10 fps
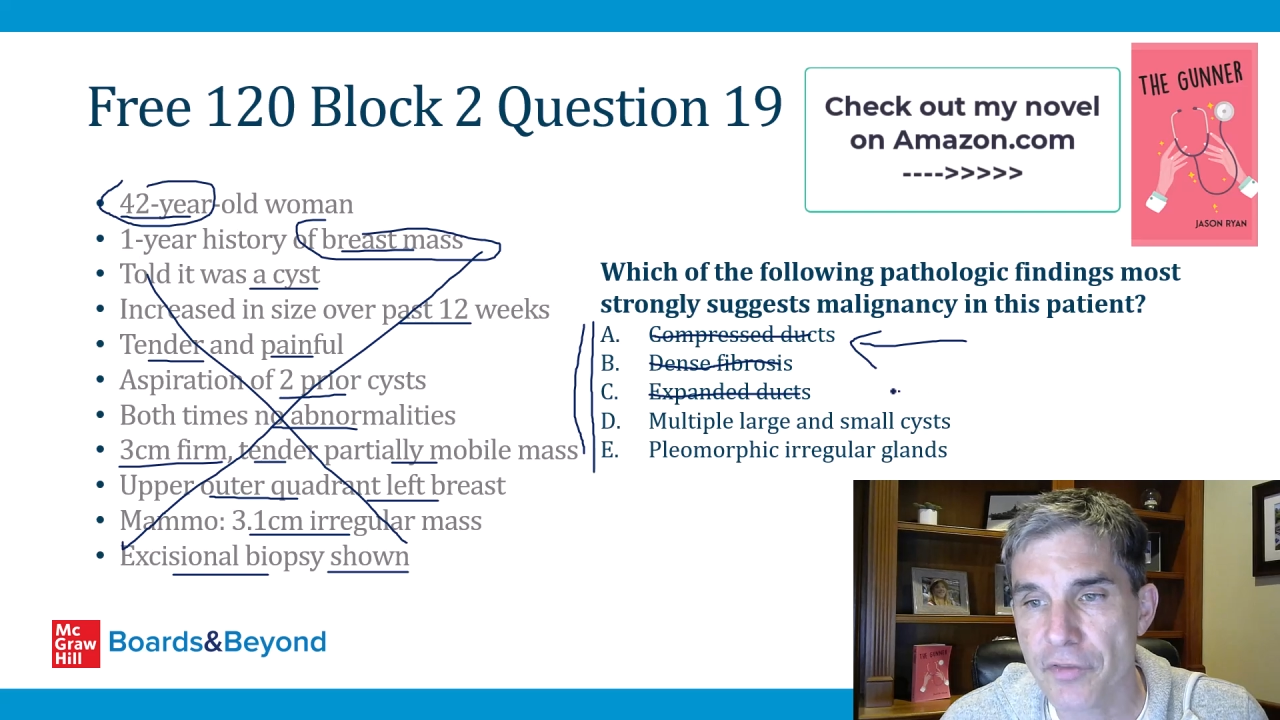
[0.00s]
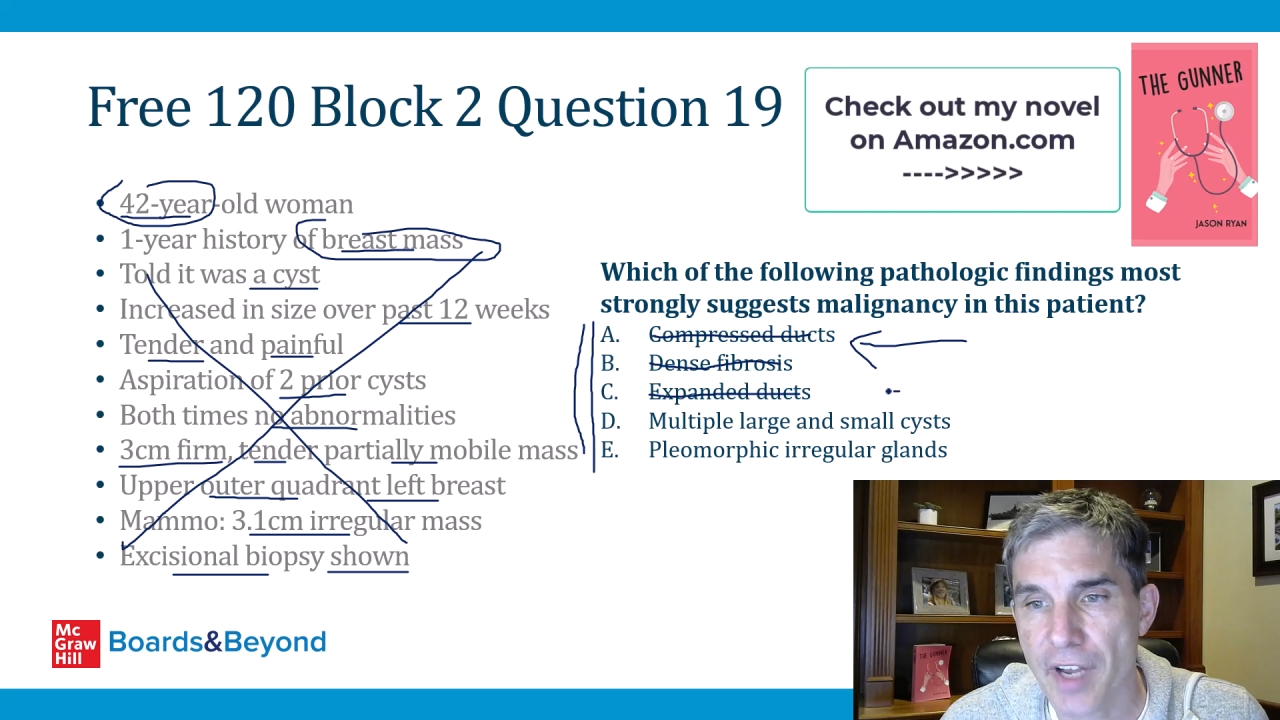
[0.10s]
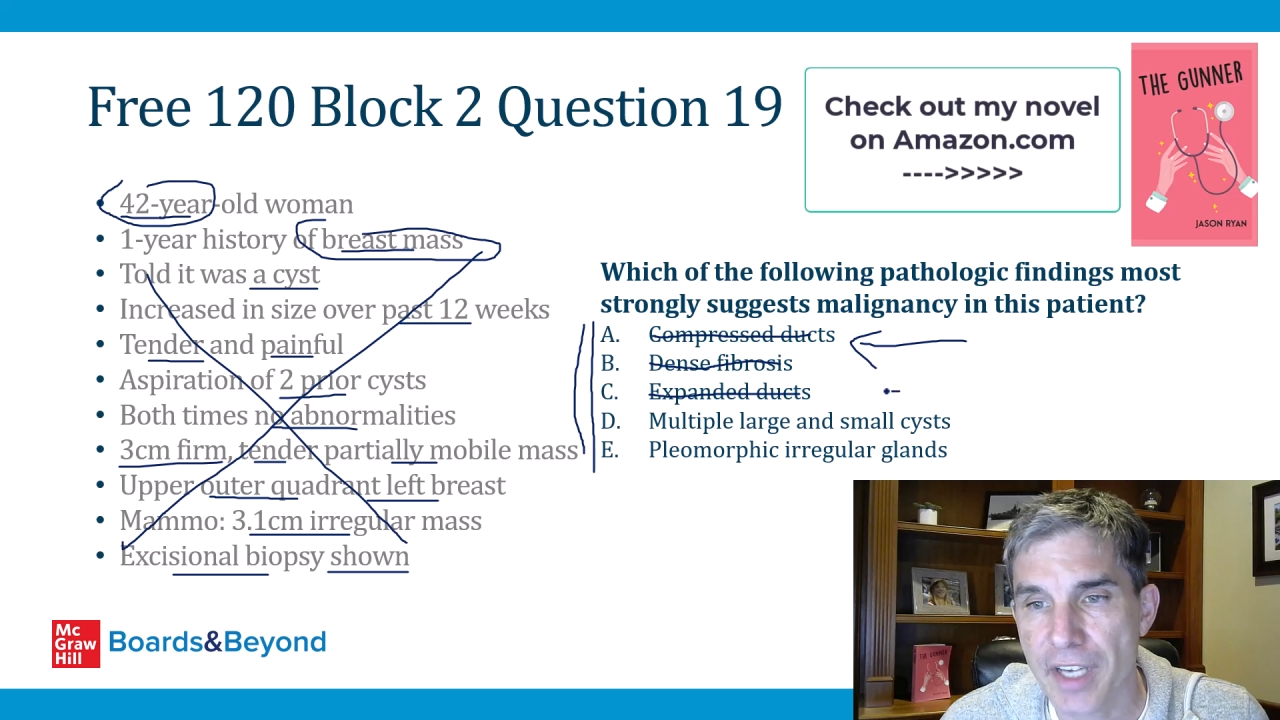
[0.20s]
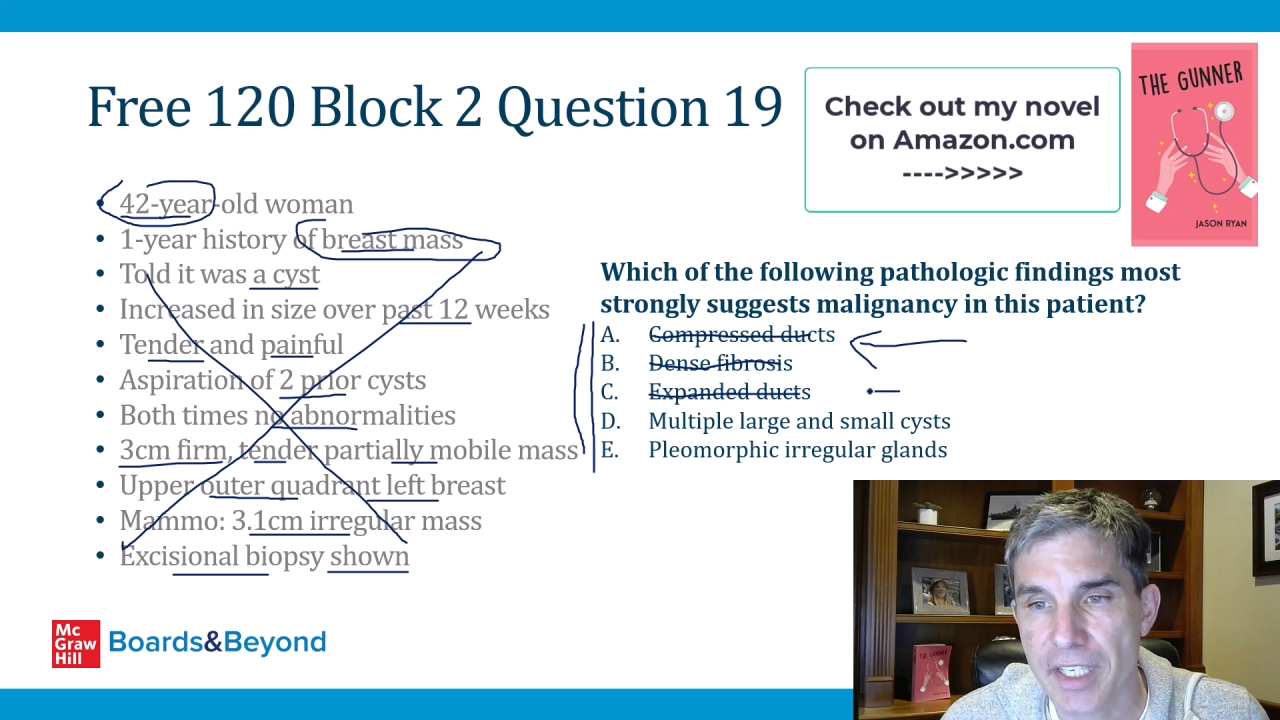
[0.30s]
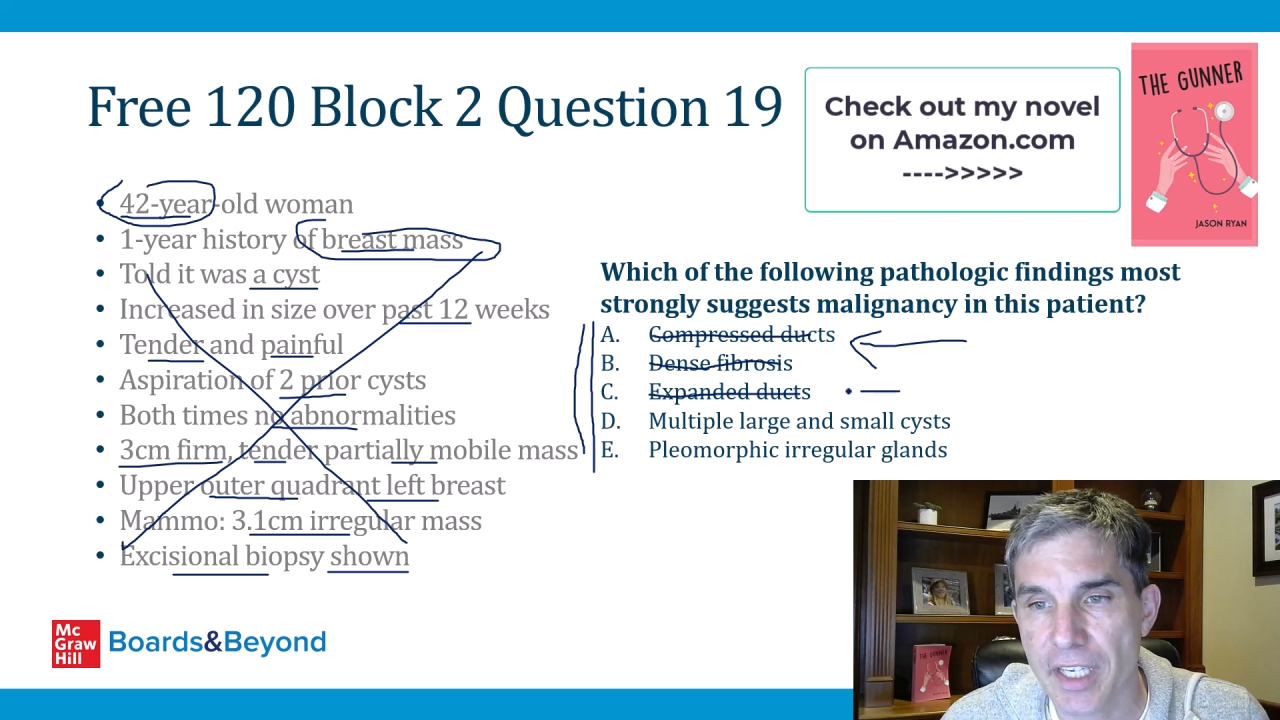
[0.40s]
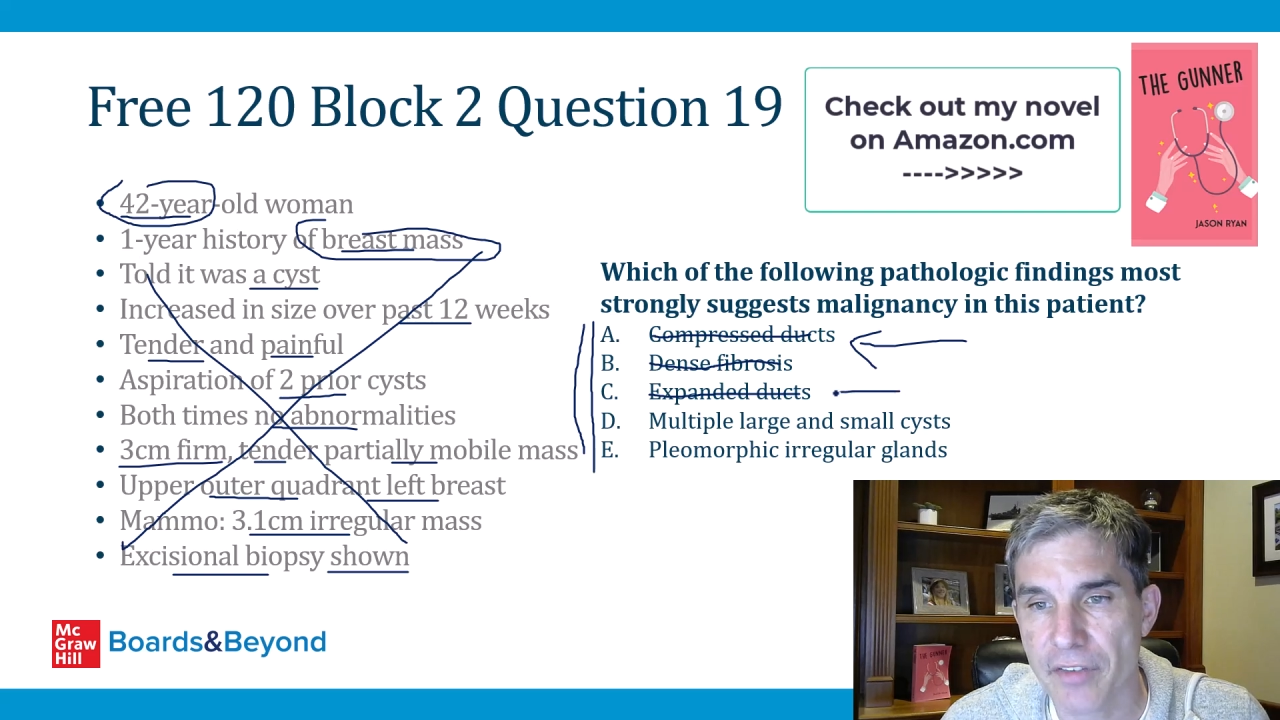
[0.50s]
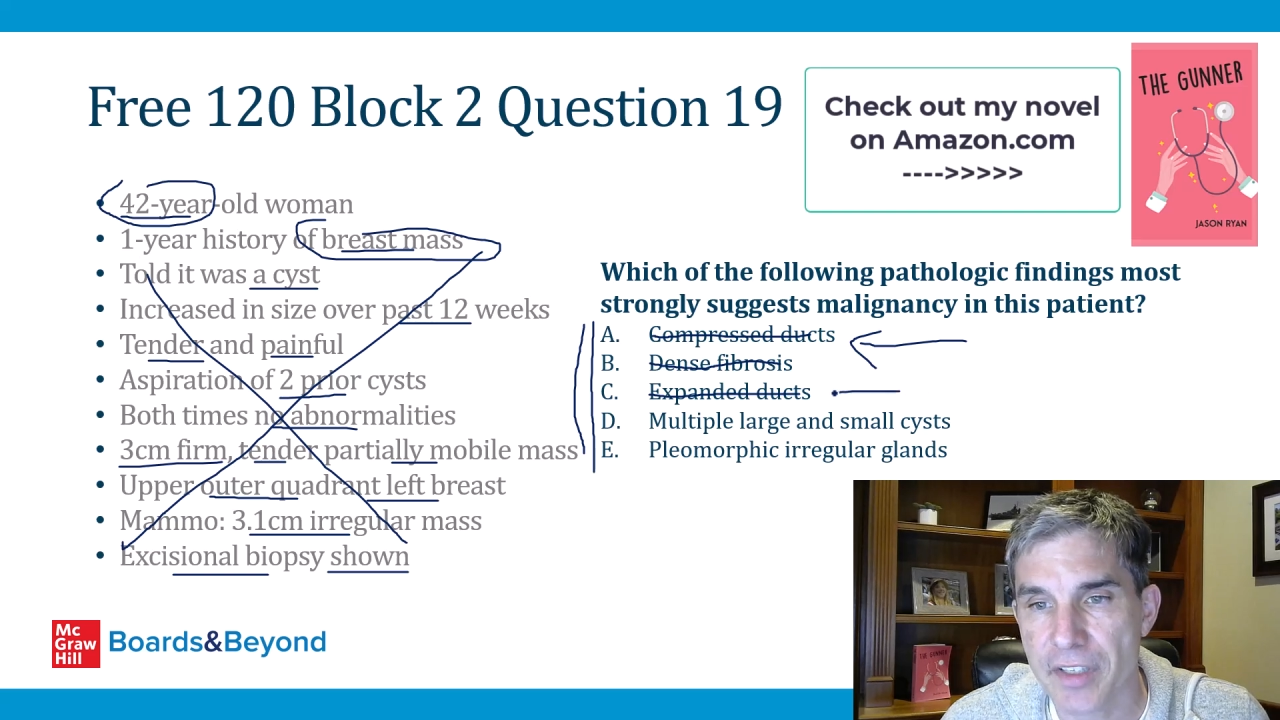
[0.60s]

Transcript: finding of